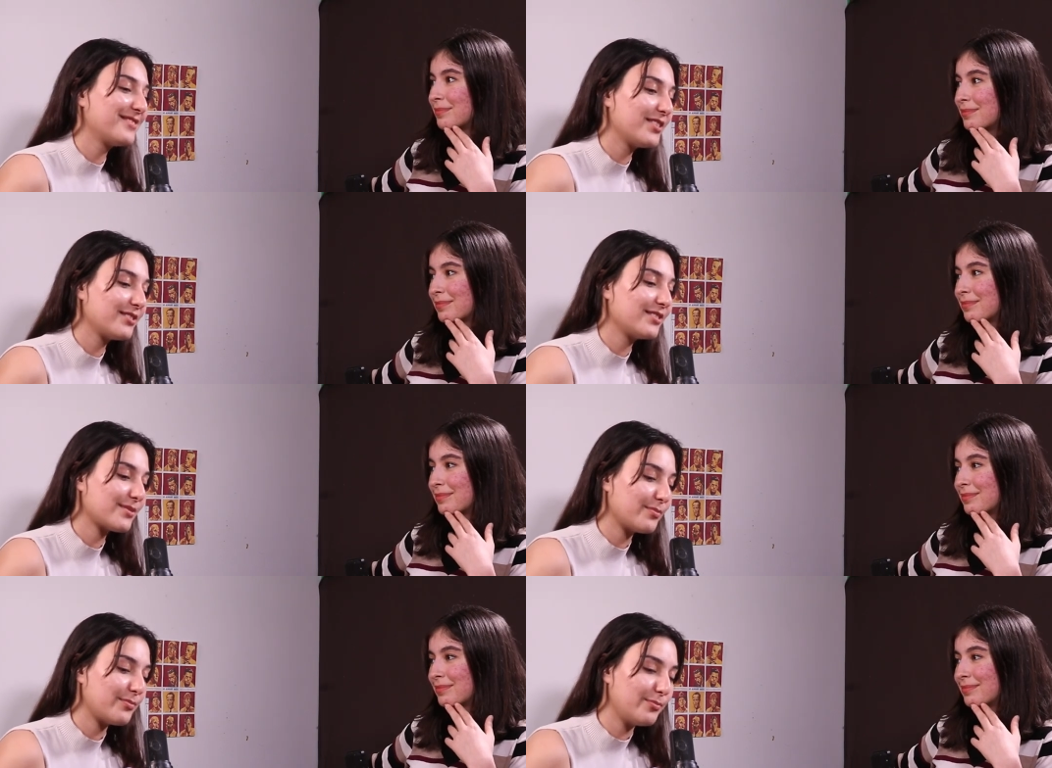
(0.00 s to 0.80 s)
Speaker 1: the
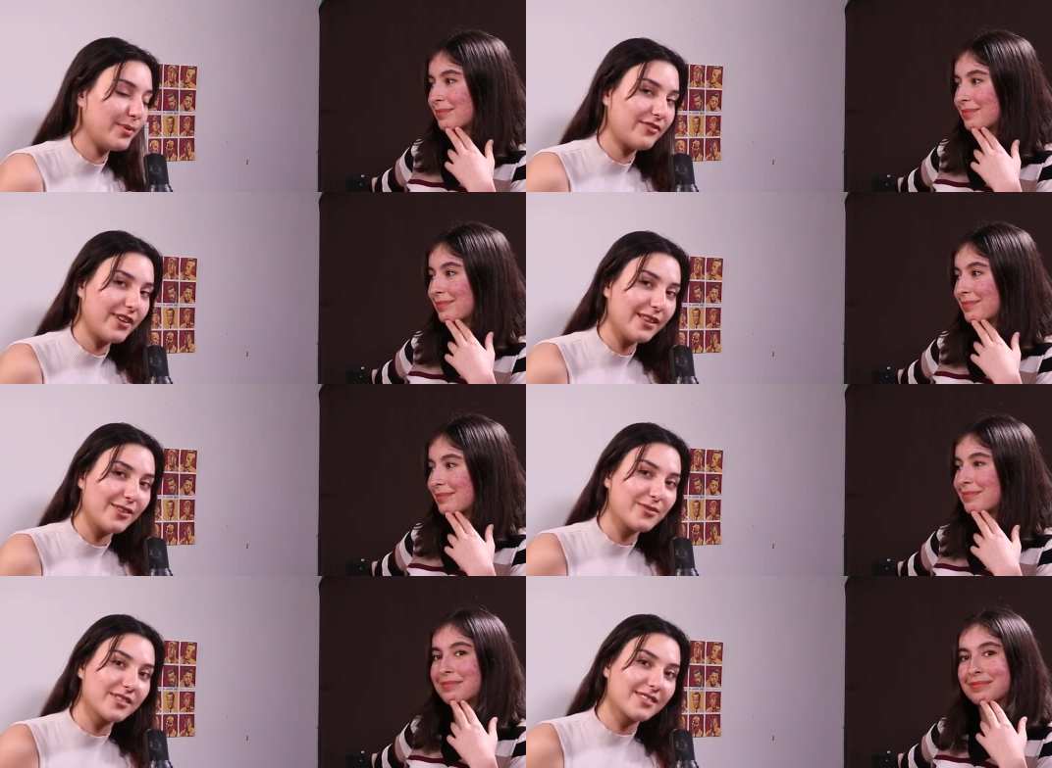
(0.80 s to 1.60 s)
this
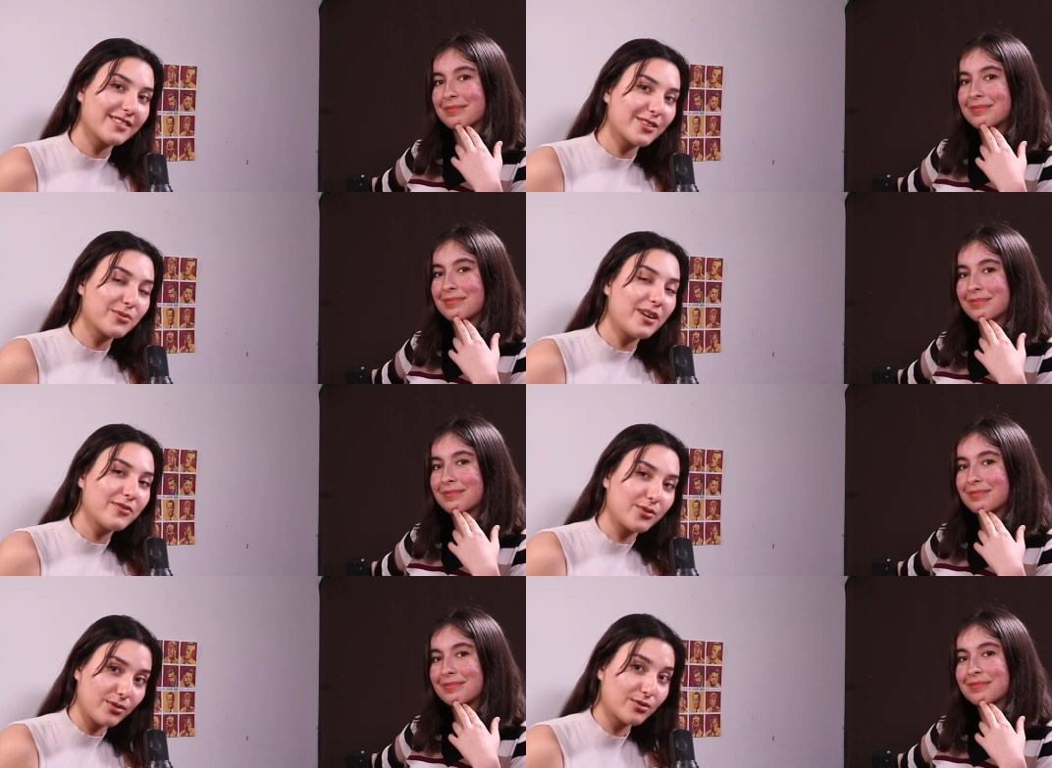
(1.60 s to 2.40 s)
fellow, this like twelve
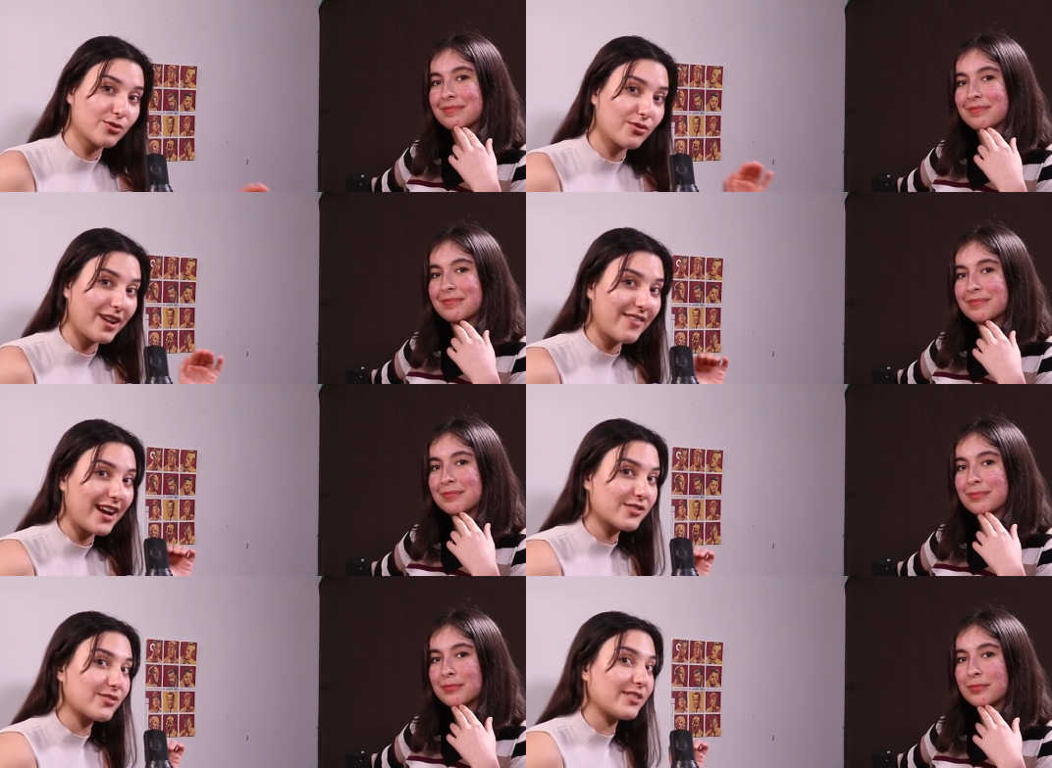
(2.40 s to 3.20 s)
year old, should have
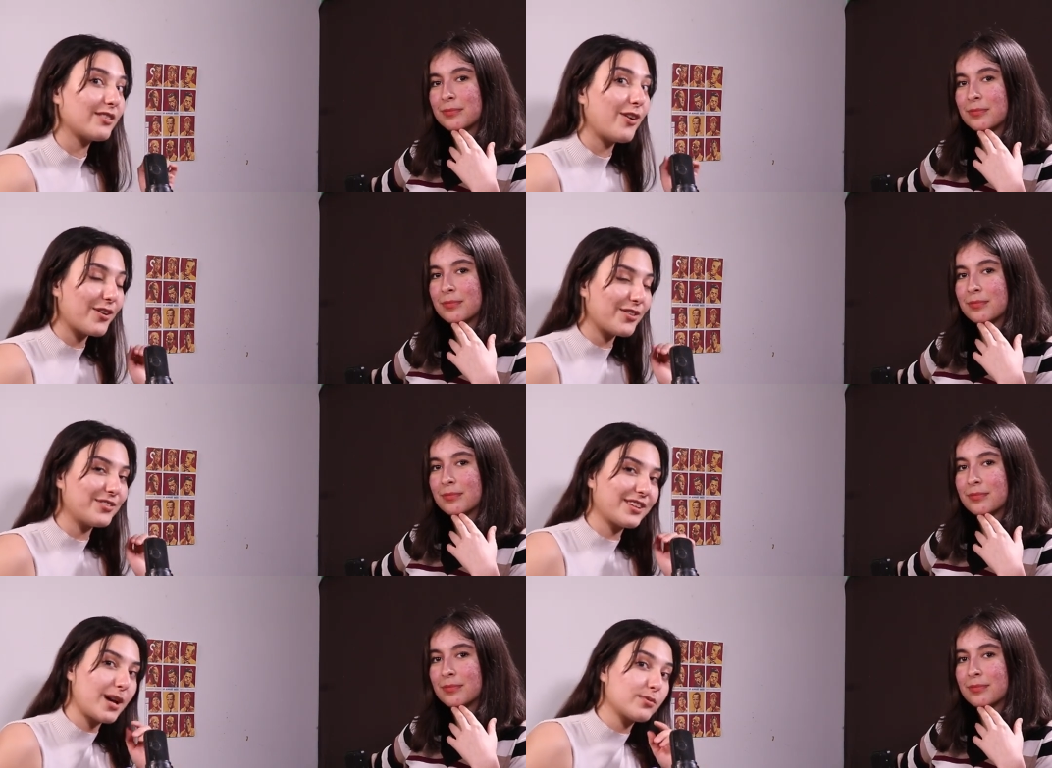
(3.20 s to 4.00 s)
actually gone
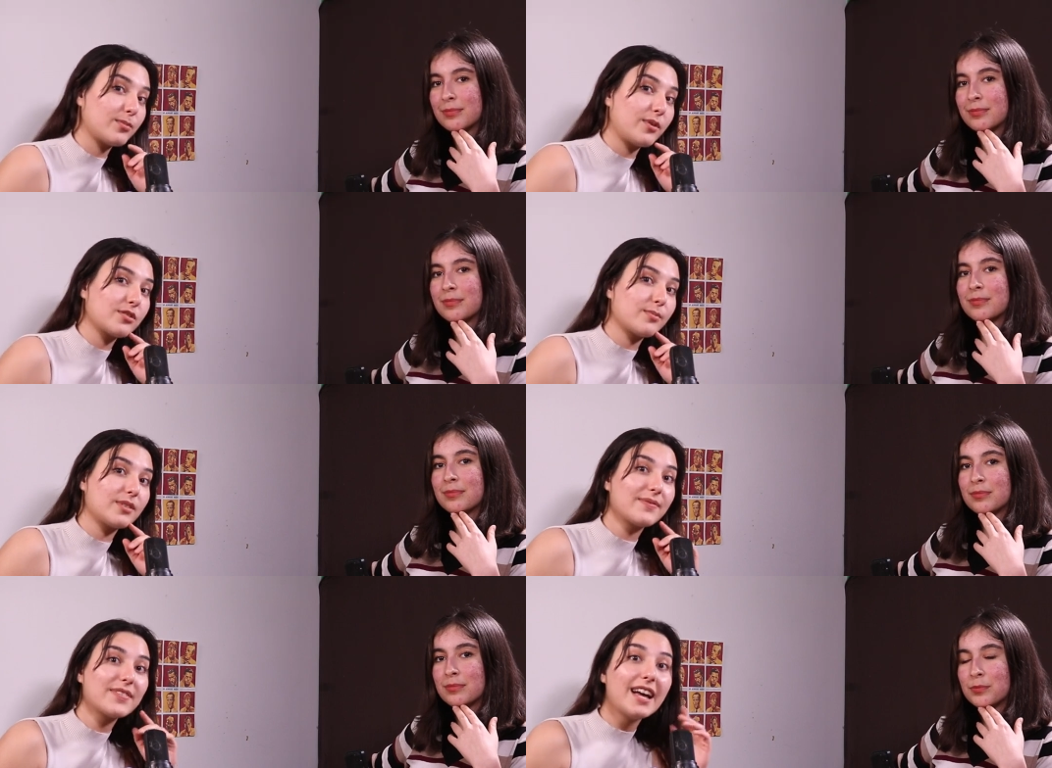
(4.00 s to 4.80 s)
under capital punishment?